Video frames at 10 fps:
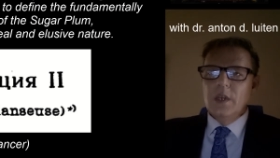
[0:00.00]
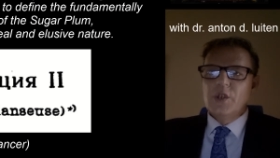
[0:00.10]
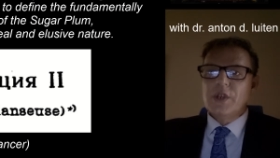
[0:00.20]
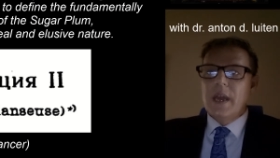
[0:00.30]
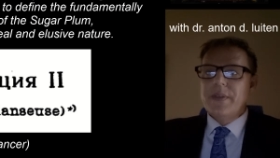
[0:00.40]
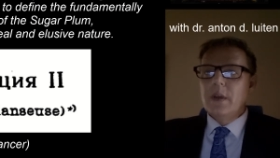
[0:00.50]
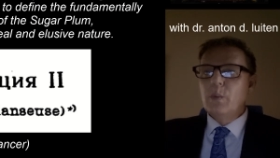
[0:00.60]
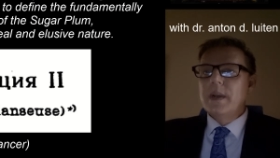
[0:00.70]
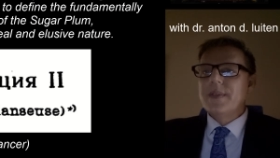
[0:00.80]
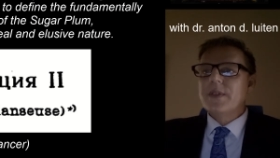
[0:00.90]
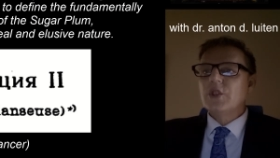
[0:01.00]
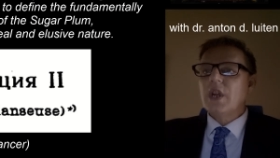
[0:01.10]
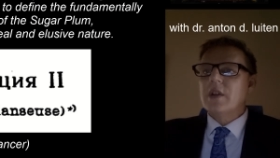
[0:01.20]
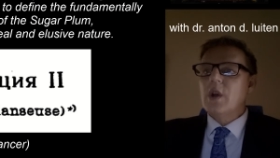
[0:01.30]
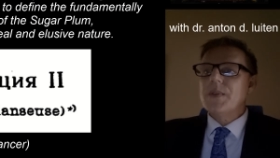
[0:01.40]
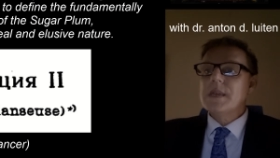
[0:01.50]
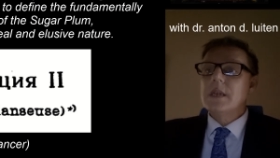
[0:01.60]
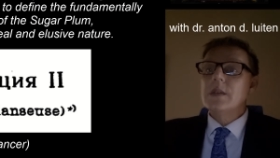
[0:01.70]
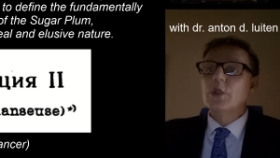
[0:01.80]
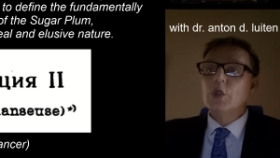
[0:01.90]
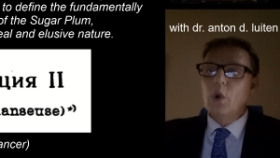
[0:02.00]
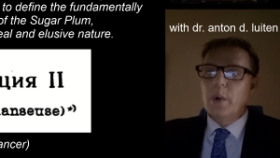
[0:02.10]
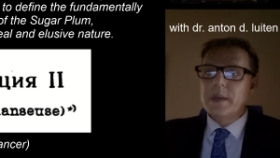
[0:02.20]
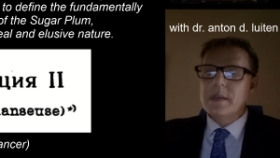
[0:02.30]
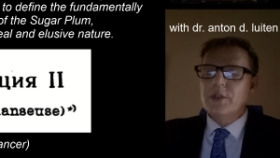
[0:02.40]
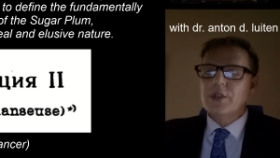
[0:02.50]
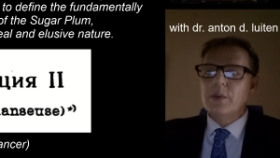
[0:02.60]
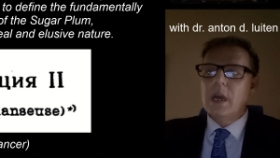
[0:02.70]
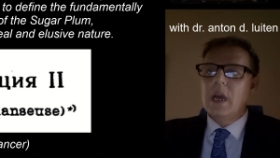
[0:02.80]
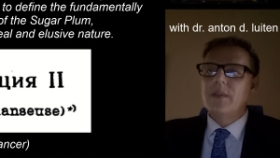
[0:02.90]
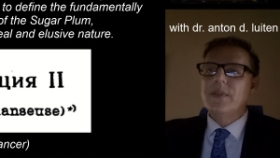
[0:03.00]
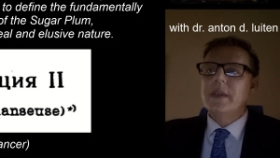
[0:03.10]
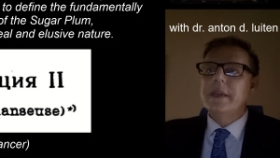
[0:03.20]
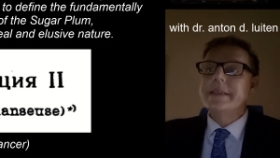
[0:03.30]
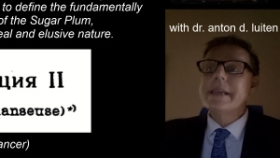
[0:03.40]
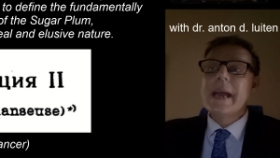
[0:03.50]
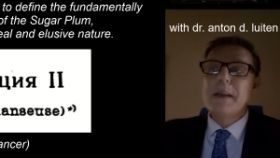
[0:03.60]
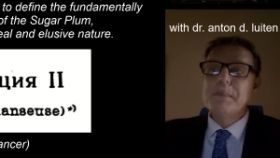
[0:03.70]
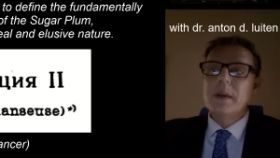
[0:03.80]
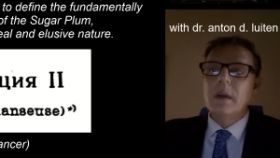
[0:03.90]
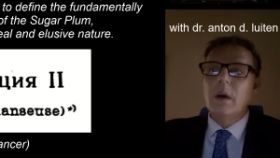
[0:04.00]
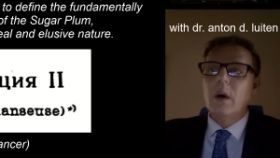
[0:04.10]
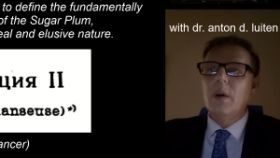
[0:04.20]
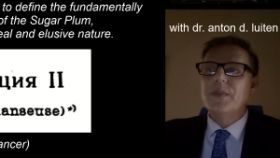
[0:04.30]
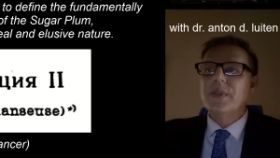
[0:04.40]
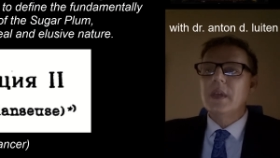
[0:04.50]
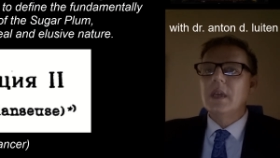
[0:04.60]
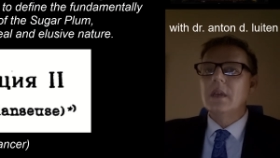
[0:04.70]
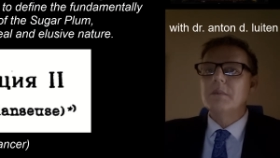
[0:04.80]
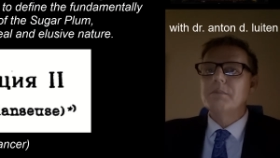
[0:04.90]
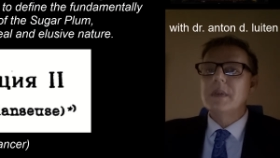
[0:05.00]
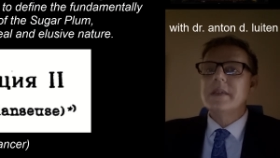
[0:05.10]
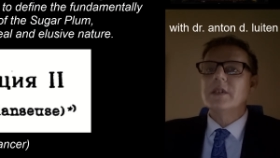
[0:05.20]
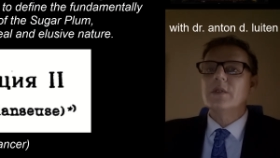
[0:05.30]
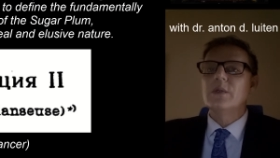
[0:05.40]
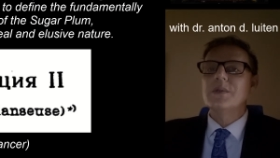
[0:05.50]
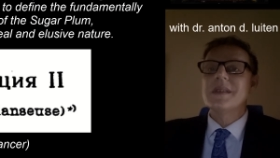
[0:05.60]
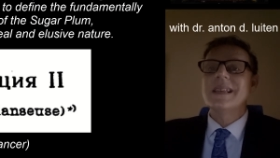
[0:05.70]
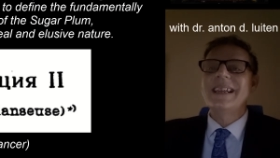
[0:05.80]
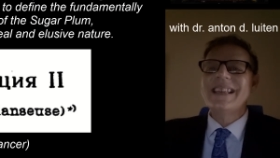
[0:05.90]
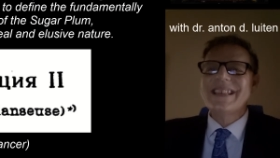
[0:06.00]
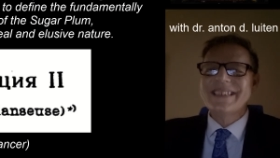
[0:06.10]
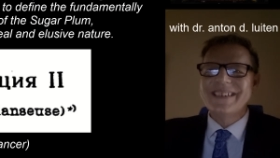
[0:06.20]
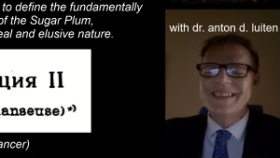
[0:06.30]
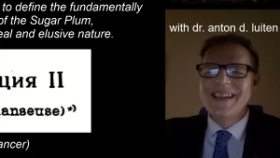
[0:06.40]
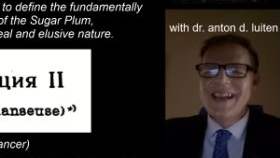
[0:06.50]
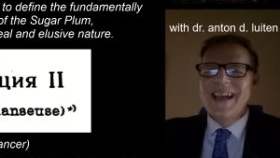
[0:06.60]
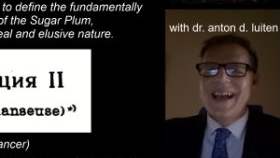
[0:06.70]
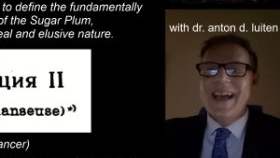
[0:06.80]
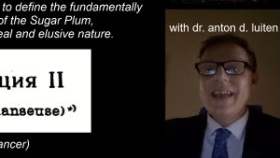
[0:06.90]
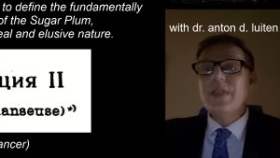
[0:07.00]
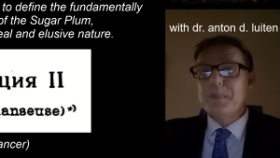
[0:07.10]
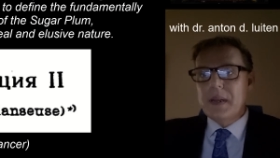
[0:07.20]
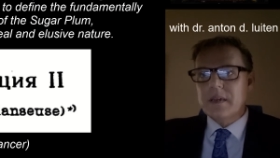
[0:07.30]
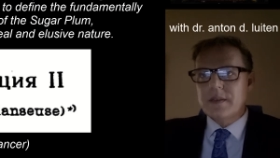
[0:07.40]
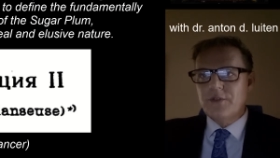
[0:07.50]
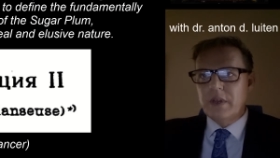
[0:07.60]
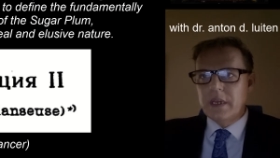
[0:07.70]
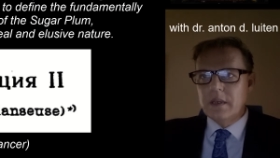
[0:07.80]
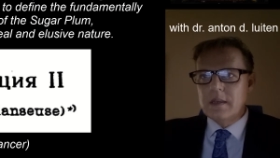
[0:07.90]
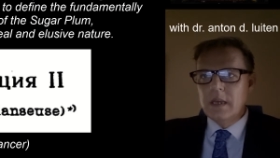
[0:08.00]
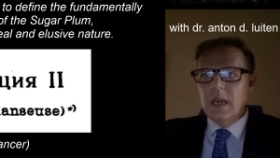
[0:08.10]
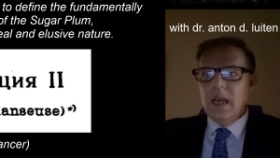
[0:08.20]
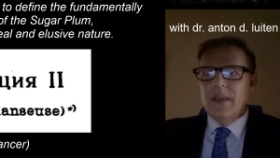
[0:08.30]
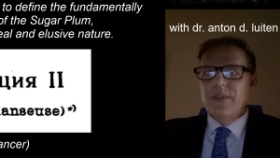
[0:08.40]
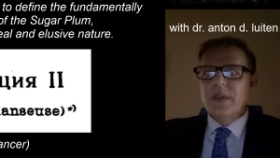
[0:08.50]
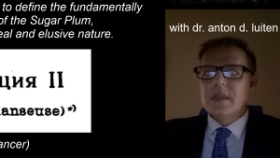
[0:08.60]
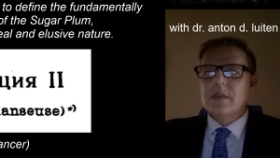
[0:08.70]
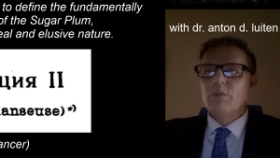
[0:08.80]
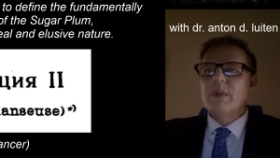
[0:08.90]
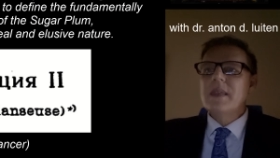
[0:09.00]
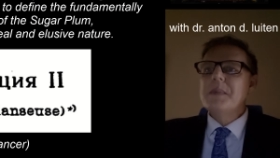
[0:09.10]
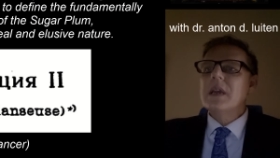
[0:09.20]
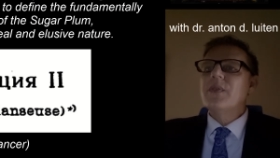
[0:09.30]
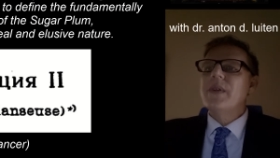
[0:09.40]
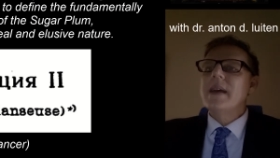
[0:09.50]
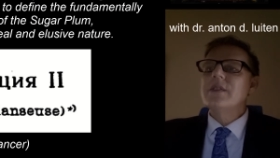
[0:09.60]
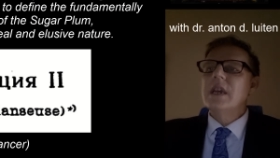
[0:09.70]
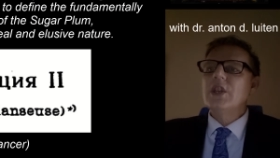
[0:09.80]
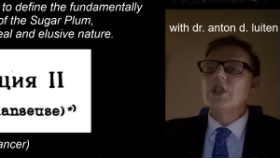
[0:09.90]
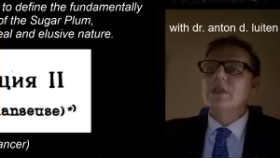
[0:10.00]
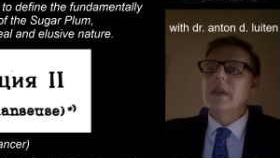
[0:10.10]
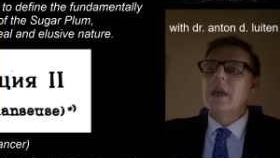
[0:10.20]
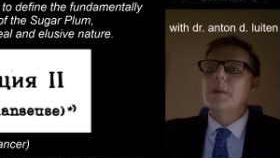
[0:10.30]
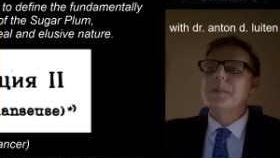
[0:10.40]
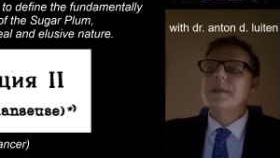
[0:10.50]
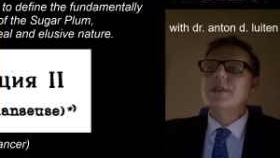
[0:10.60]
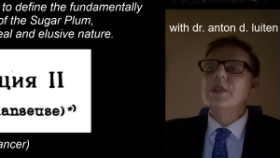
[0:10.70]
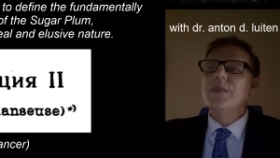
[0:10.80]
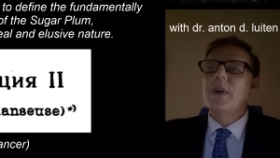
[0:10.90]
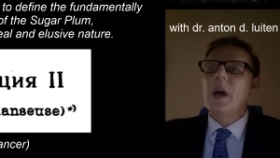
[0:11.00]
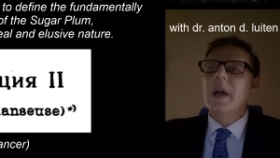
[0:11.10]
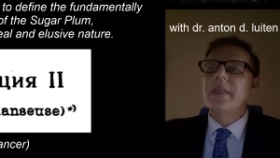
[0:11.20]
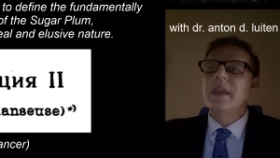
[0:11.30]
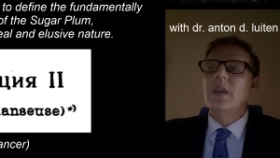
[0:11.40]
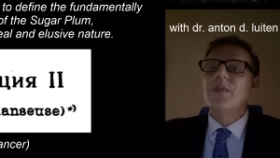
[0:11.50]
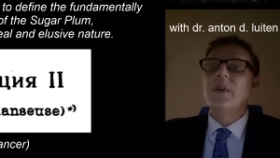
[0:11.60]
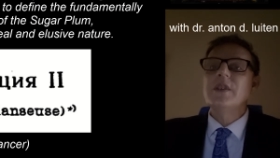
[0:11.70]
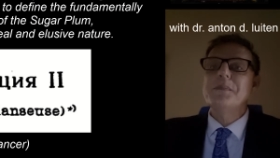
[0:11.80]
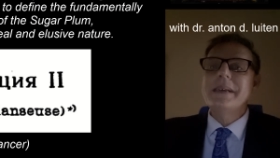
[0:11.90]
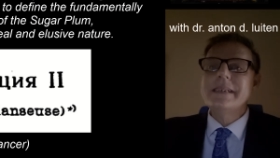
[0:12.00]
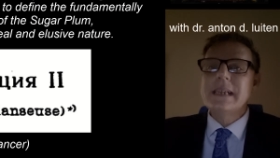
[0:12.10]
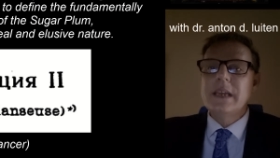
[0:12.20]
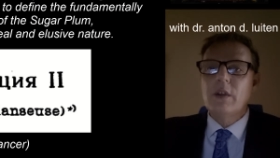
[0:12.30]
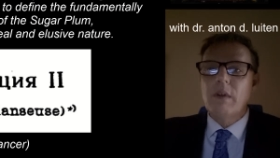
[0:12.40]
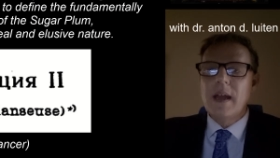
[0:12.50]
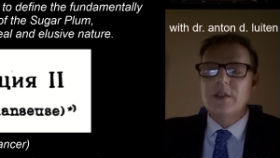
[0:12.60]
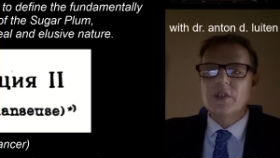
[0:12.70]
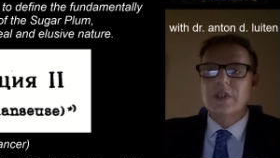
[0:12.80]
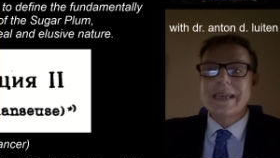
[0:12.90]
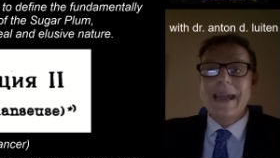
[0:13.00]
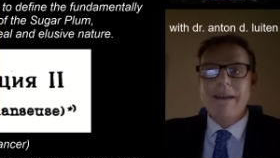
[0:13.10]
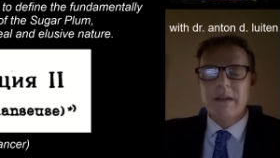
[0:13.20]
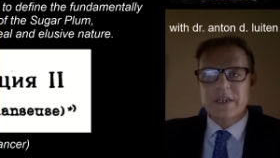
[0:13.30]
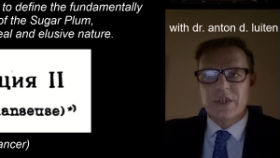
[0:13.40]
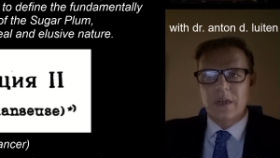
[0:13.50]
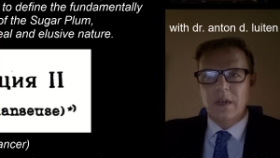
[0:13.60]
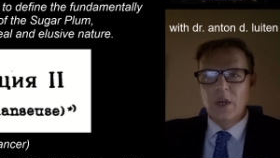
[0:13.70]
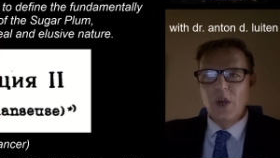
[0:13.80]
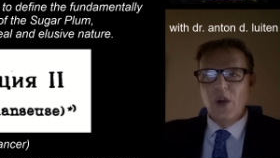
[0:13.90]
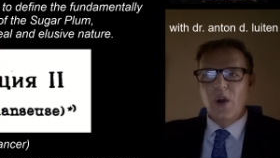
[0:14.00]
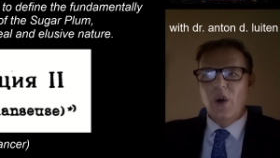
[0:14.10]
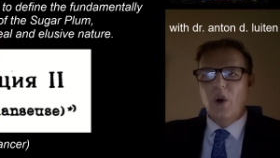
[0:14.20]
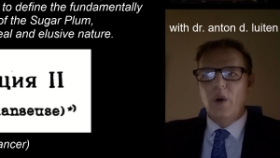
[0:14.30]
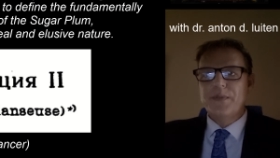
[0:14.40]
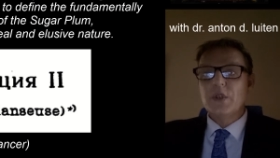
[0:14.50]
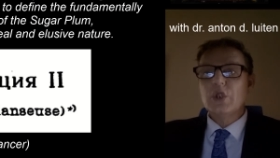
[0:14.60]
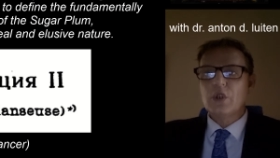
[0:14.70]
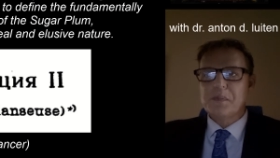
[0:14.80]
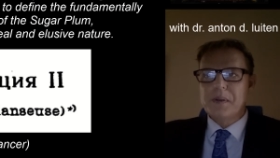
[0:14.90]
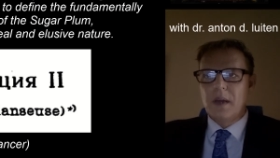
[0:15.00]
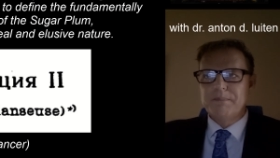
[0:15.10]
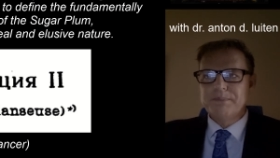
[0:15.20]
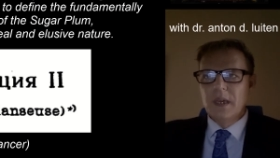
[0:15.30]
Together with Tchaikovsky's choice to have the timbre of the mystical celesta and the plucked strings, this rhythmic foundation helps to define the fundamentally grounded character of the sugar plum,